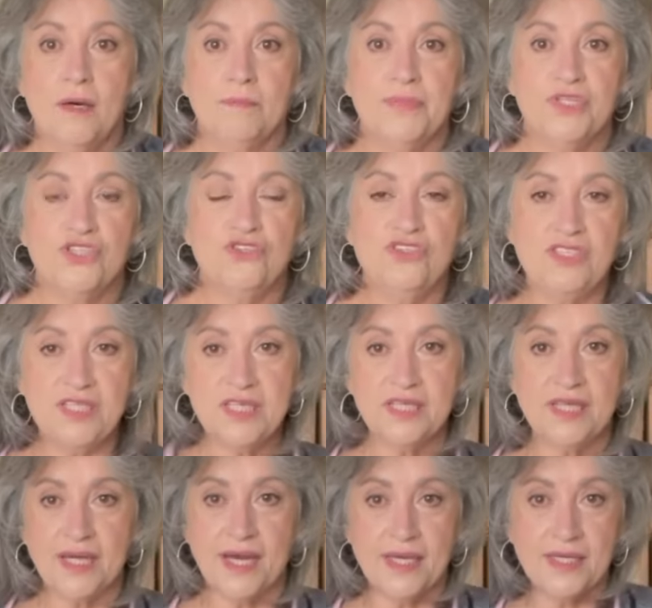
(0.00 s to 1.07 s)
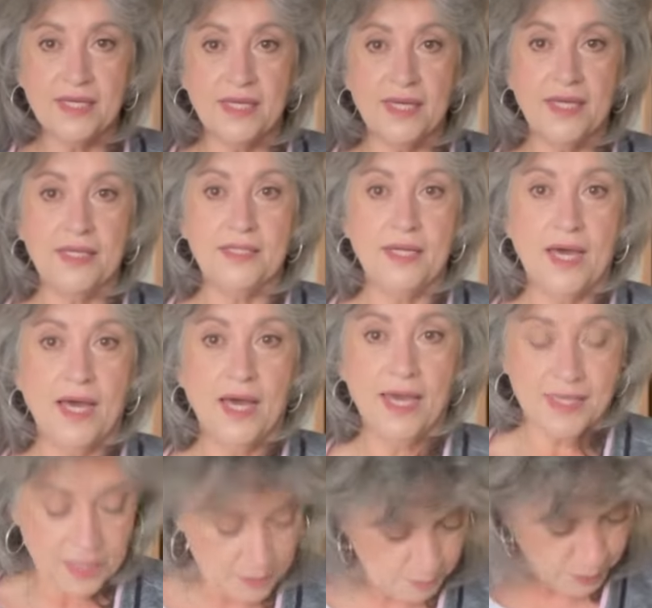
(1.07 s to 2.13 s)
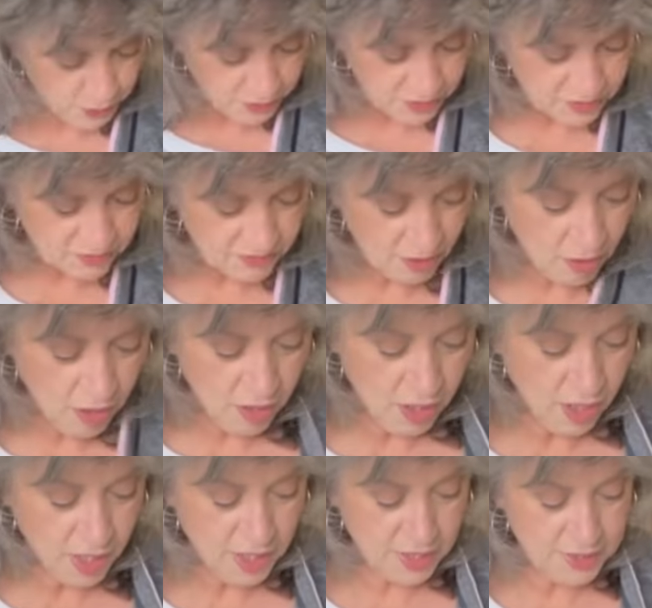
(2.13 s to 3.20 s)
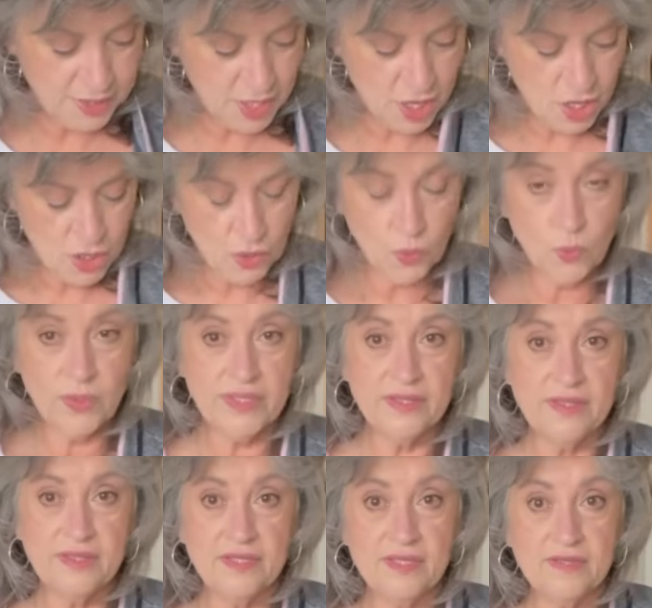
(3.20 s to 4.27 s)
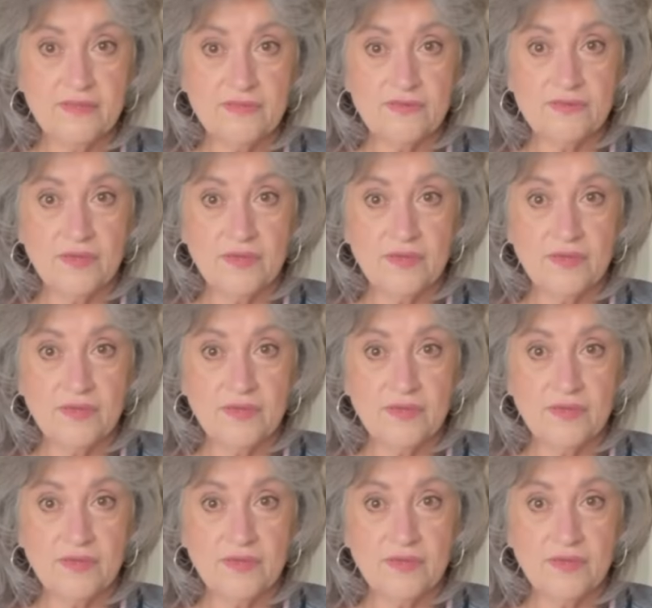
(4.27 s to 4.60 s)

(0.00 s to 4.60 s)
but you see that I can, I can put this on with this